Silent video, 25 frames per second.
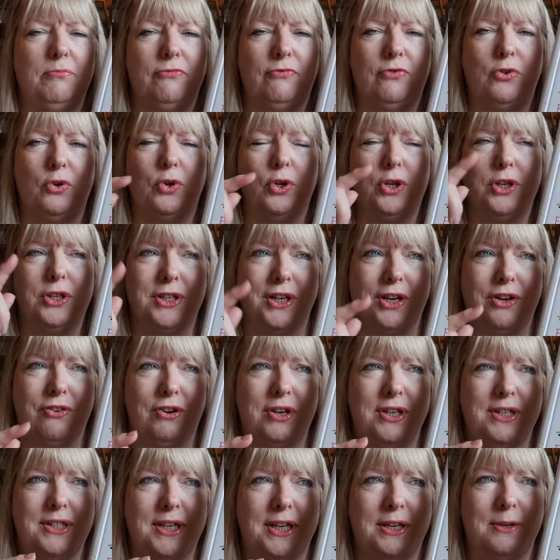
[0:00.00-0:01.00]
for your
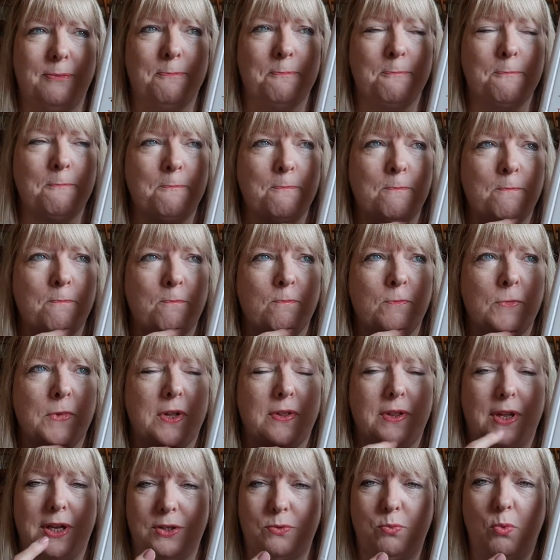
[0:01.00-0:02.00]
decreasing.
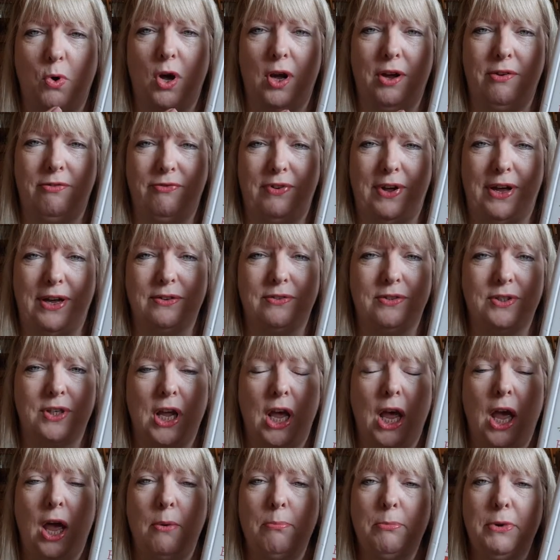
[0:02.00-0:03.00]
That's what I found.
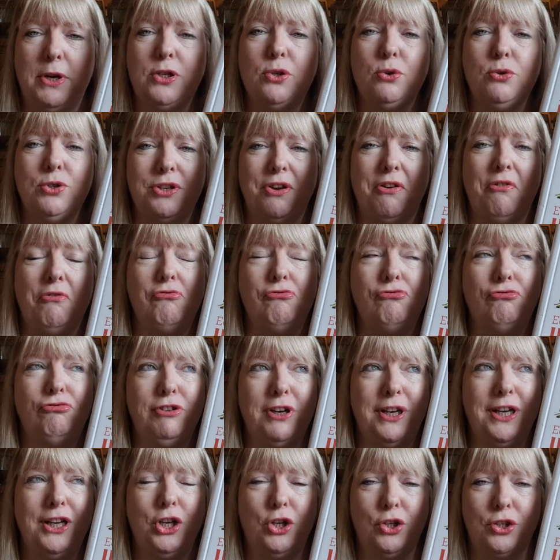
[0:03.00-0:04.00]
But it's also a
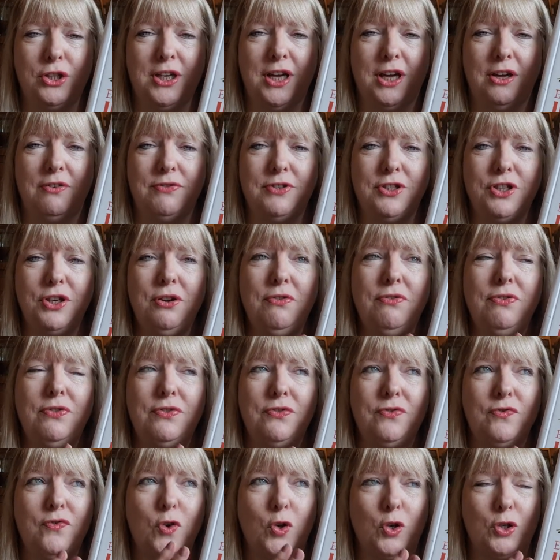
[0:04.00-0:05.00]
really good gift. You know, if
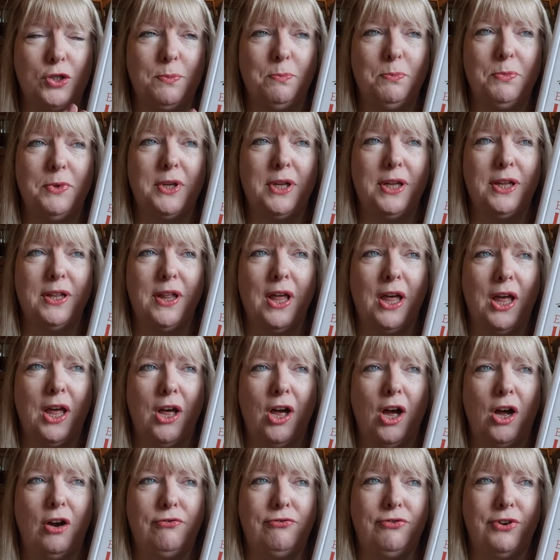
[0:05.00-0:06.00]
you've got
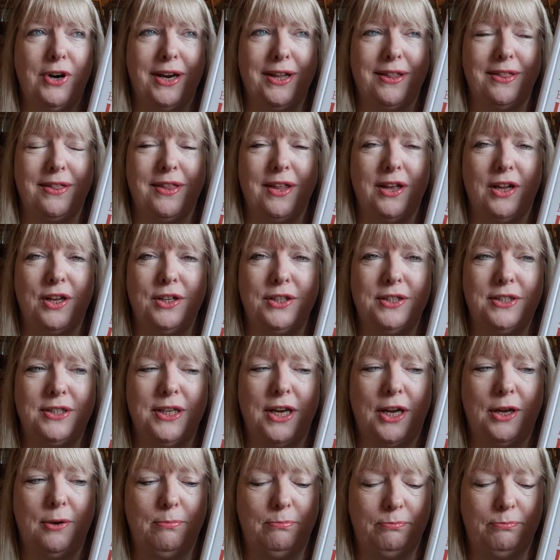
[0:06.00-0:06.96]
a friend that